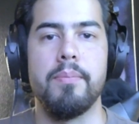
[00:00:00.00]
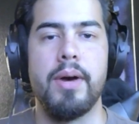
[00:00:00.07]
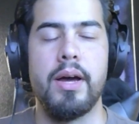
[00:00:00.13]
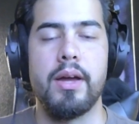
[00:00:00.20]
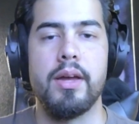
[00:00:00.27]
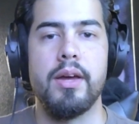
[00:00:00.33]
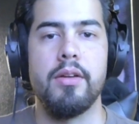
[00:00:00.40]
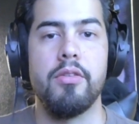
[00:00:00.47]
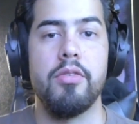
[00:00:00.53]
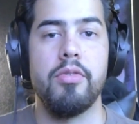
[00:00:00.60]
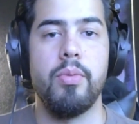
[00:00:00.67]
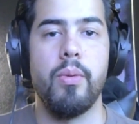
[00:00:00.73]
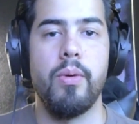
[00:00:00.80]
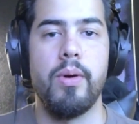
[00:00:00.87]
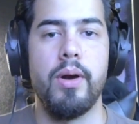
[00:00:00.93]
back end
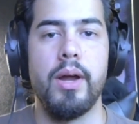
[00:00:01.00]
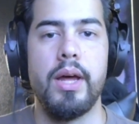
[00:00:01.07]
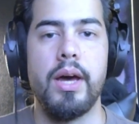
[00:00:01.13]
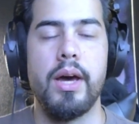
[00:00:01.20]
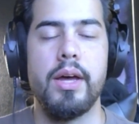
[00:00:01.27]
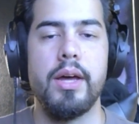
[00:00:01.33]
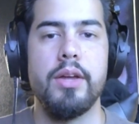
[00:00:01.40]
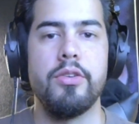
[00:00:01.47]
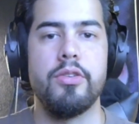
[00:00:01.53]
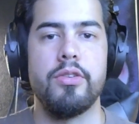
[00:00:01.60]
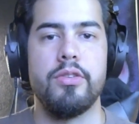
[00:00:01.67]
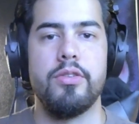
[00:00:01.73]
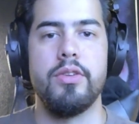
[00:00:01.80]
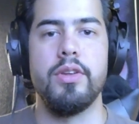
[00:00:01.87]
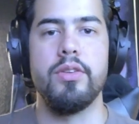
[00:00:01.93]
for AI
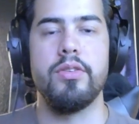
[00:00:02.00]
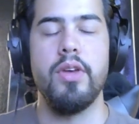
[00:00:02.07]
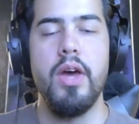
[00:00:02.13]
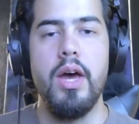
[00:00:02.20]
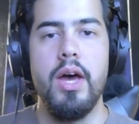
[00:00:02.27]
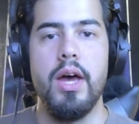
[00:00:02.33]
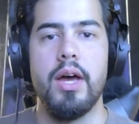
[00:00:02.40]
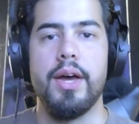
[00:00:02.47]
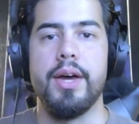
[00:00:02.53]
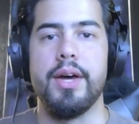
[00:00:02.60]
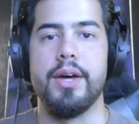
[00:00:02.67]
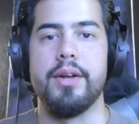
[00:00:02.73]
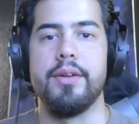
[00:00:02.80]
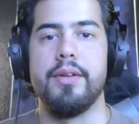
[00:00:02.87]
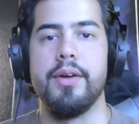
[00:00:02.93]
agencies,
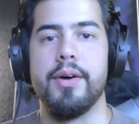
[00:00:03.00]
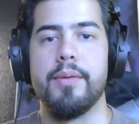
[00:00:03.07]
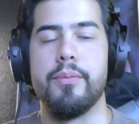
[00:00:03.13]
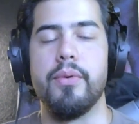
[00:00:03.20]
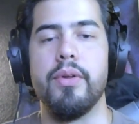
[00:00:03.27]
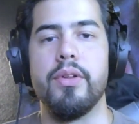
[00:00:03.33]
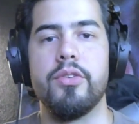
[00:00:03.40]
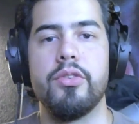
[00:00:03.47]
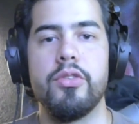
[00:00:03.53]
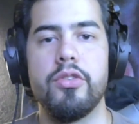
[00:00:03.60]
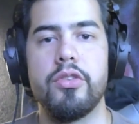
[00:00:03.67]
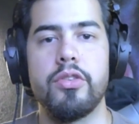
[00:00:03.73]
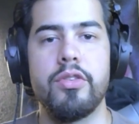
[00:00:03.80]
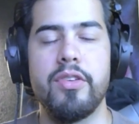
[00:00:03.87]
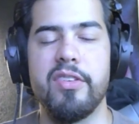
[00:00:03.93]
and really, this is
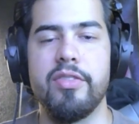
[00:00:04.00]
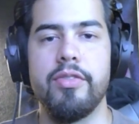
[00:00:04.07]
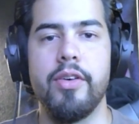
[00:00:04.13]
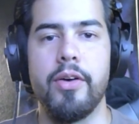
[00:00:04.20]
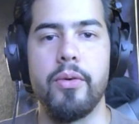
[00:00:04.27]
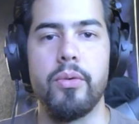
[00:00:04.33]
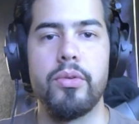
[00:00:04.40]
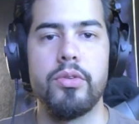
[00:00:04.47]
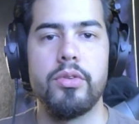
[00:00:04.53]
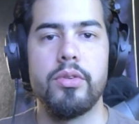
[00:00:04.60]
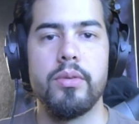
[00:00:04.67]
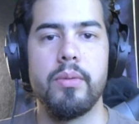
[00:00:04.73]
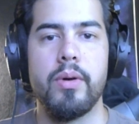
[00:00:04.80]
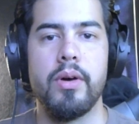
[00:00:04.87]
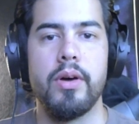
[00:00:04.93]
just the funnels
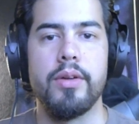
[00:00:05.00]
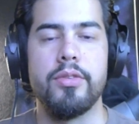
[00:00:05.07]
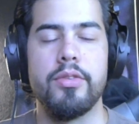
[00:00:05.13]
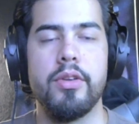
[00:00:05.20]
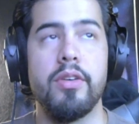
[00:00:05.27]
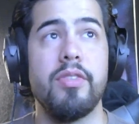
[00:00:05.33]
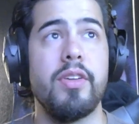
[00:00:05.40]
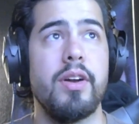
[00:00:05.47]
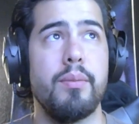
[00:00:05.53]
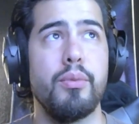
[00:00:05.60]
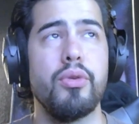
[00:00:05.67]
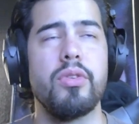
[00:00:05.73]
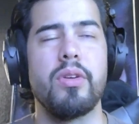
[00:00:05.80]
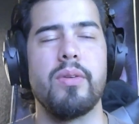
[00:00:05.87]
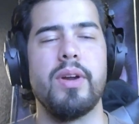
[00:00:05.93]
stuff that I'm
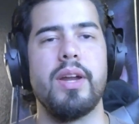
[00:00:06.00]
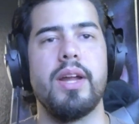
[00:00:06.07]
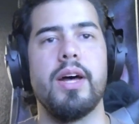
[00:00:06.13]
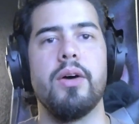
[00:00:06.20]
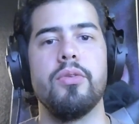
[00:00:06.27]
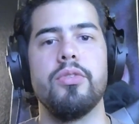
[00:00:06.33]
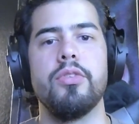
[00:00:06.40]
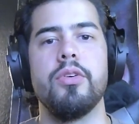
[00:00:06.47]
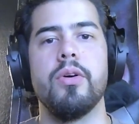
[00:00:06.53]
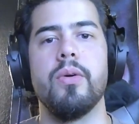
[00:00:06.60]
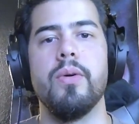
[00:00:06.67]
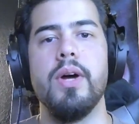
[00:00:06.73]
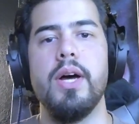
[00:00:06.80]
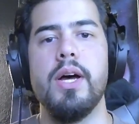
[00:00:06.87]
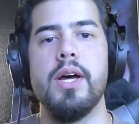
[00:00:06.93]
using right now. So,
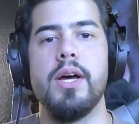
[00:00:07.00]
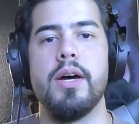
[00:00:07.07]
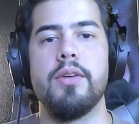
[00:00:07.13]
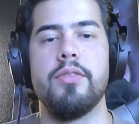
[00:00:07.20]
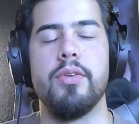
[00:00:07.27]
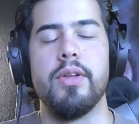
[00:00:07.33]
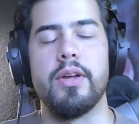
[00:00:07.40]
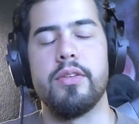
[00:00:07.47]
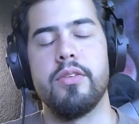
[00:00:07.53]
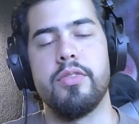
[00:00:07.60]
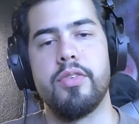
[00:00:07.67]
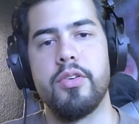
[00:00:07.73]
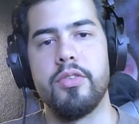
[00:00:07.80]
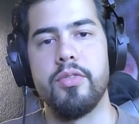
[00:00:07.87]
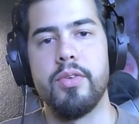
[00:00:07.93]
if you like the
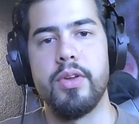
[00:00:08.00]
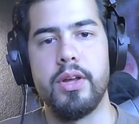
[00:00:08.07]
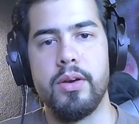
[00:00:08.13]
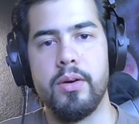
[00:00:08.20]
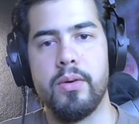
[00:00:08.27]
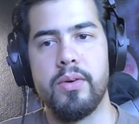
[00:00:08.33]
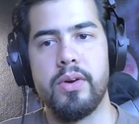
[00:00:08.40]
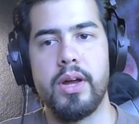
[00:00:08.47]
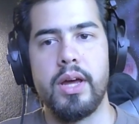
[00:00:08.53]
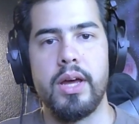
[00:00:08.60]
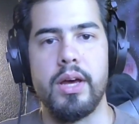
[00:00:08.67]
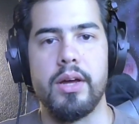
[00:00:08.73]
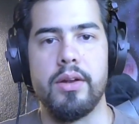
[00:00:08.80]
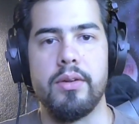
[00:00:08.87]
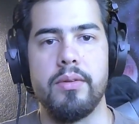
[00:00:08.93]
first video
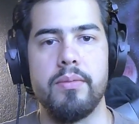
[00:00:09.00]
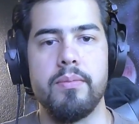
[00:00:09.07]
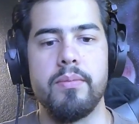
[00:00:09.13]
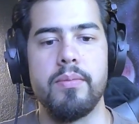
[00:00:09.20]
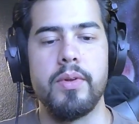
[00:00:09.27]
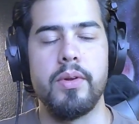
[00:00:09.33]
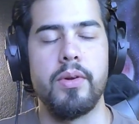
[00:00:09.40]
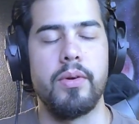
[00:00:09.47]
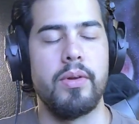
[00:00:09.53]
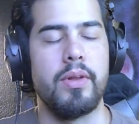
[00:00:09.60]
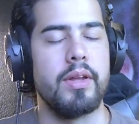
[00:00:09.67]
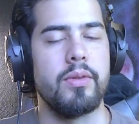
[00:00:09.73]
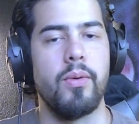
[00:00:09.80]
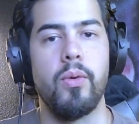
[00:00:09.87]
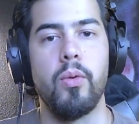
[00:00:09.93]
and you
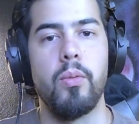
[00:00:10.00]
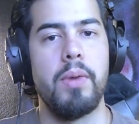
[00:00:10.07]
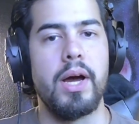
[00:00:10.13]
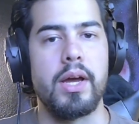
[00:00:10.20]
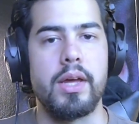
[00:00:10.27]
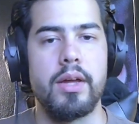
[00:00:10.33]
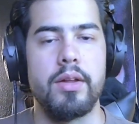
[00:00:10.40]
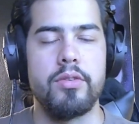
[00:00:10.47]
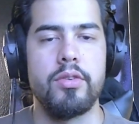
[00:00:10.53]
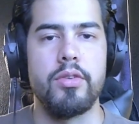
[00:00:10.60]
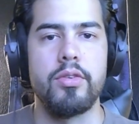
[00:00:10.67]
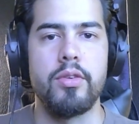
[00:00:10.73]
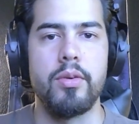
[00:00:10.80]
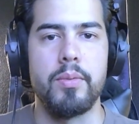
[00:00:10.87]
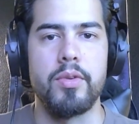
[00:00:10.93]
like the whole back end
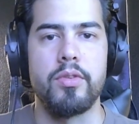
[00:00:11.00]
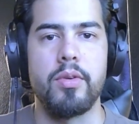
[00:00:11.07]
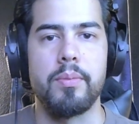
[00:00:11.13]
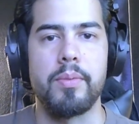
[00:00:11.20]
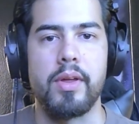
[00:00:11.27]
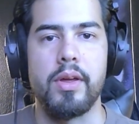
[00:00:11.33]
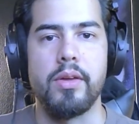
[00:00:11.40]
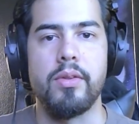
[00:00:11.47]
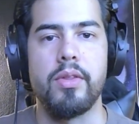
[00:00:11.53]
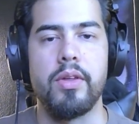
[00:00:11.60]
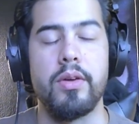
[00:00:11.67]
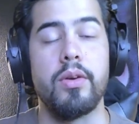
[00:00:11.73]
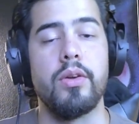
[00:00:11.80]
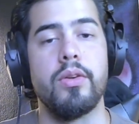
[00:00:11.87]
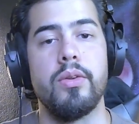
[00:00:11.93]
system and something that you think
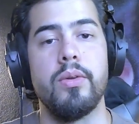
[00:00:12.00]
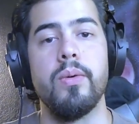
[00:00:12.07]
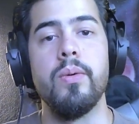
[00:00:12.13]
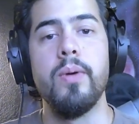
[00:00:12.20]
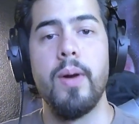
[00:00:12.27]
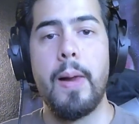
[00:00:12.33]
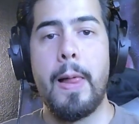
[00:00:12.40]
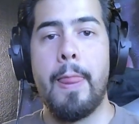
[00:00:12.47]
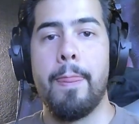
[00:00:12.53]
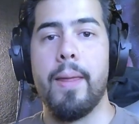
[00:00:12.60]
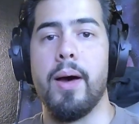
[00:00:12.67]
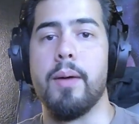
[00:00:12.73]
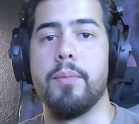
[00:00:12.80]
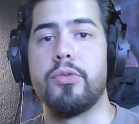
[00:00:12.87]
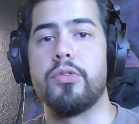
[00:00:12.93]
you could do,
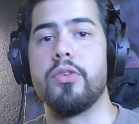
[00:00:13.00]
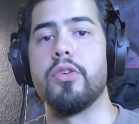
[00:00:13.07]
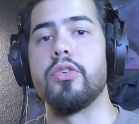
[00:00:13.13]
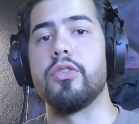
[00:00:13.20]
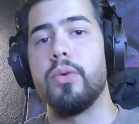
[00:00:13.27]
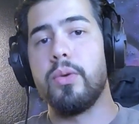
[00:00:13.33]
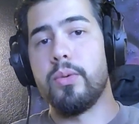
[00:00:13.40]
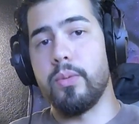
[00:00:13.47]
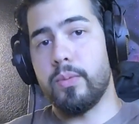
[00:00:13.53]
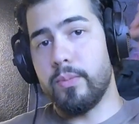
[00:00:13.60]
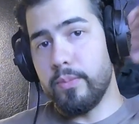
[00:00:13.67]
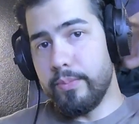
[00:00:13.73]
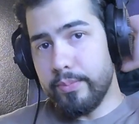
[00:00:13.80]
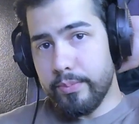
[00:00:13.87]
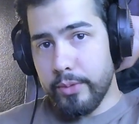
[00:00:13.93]
I'm just going to show you,
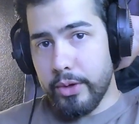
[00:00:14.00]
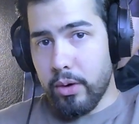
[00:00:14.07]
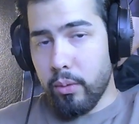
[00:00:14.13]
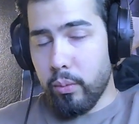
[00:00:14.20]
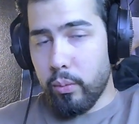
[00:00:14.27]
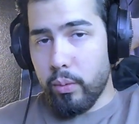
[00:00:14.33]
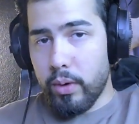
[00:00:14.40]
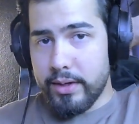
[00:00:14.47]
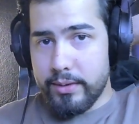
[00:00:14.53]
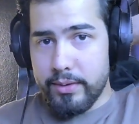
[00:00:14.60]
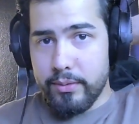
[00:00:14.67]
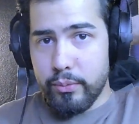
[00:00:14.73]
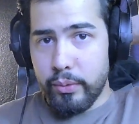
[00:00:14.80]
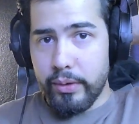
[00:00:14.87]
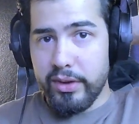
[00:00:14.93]
what
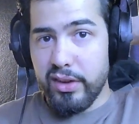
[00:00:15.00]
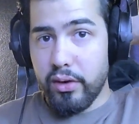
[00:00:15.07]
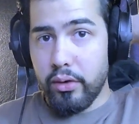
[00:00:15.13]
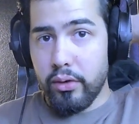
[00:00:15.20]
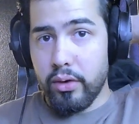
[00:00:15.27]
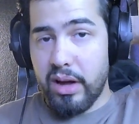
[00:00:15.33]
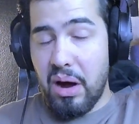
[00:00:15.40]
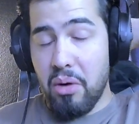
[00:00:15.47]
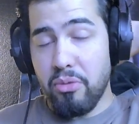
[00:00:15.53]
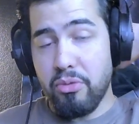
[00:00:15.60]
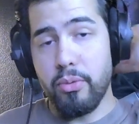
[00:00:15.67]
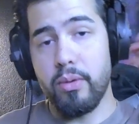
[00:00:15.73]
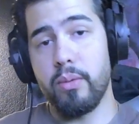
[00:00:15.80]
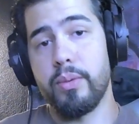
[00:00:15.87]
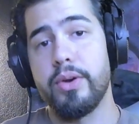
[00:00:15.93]
really to look out
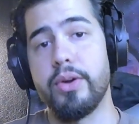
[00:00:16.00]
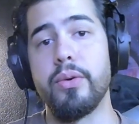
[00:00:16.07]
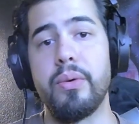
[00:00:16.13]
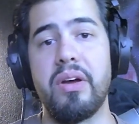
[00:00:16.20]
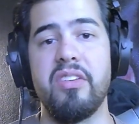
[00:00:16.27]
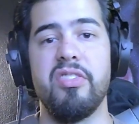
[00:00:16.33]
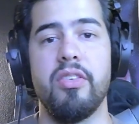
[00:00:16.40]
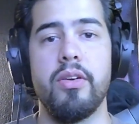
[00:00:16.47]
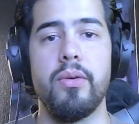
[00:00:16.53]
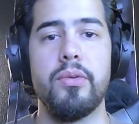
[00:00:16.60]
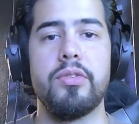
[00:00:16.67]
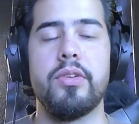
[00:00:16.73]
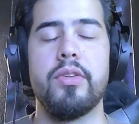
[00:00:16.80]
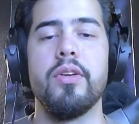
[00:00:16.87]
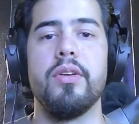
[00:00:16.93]
for when you're doing funnels
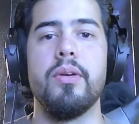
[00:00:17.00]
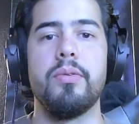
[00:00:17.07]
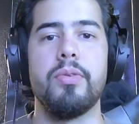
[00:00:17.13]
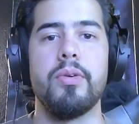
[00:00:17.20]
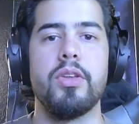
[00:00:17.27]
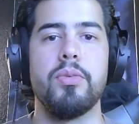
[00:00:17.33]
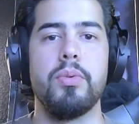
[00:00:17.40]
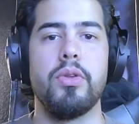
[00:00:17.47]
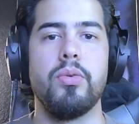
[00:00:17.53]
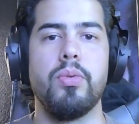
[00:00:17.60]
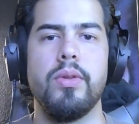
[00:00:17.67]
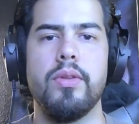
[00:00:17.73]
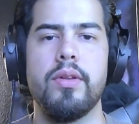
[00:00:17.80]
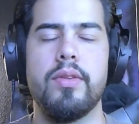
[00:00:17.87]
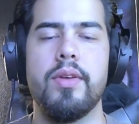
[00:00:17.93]
and the difference
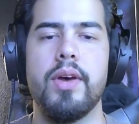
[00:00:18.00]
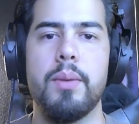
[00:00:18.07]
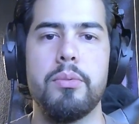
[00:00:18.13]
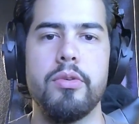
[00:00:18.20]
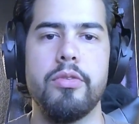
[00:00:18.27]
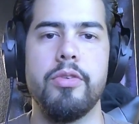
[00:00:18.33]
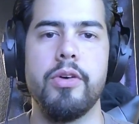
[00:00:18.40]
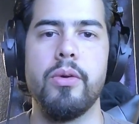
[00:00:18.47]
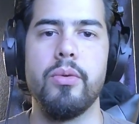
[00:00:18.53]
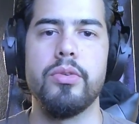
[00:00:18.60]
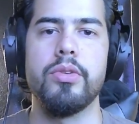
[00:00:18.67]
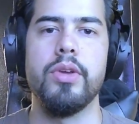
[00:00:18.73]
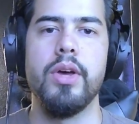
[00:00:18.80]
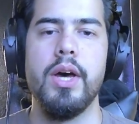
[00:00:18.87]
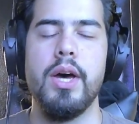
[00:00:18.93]
between the types of
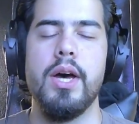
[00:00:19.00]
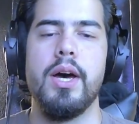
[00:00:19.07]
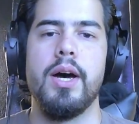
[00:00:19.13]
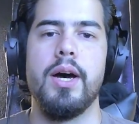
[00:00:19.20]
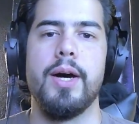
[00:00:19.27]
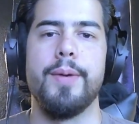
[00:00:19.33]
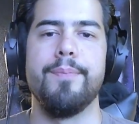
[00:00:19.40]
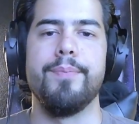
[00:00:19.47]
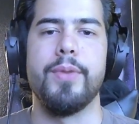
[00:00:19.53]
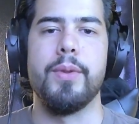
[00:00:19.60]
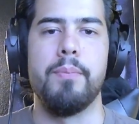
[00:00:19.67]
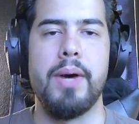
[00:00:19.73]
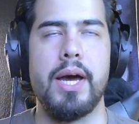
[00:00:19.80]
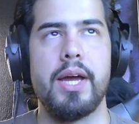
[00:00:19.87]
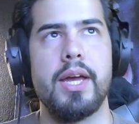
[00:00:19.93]
funnels. The
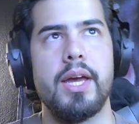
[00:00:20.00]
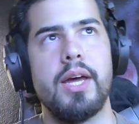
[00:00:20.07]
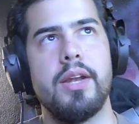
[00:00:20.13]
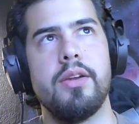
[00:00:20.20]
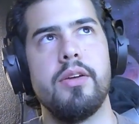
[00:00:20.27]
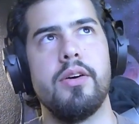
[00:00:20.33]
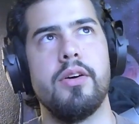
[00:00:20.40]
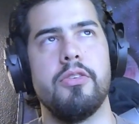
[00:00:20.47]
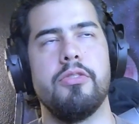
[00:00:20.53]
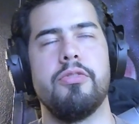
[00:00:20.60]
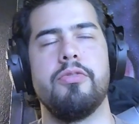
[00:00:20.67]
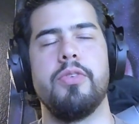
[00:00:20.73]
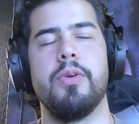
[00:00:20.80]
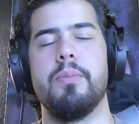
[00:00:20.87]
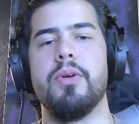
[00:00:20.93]
back end of
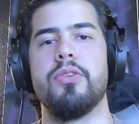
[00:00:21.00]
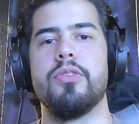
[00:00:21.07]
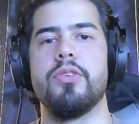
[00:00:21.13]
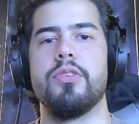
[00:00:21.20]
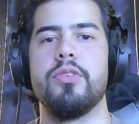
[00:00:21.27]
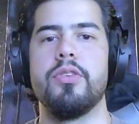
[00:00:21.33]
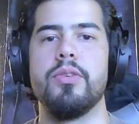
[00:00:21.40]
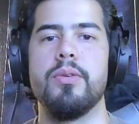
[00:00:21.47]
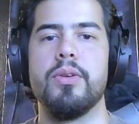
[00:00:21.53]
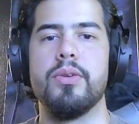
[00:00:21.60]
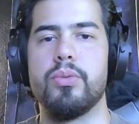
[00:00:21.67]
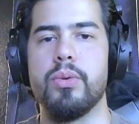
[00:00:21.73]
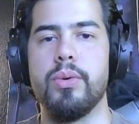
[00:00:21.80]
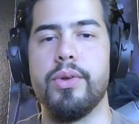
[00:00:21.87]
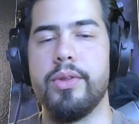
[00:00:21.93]
your business is
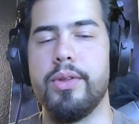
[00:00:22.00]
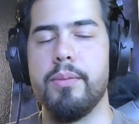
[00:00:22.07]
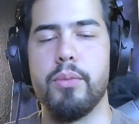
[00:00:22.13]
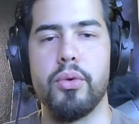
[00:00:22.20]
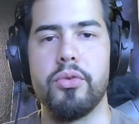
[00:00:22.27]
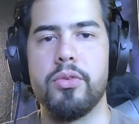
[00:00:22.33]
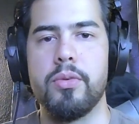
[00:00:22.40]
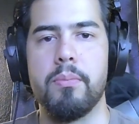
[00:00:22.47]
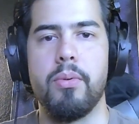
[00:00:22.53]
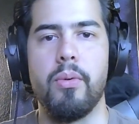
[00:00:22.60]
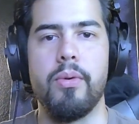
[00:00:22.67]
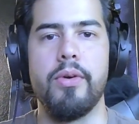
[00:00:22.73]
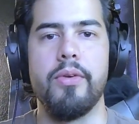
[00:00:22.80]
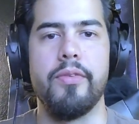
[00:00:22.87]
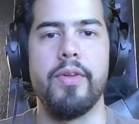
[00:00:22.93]
really the most
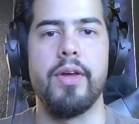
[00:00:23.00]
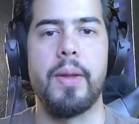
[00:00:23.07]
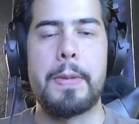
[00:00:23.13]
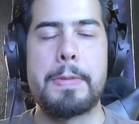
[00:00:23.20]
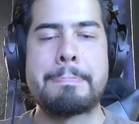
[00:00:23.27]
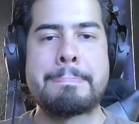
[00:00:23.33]
important thing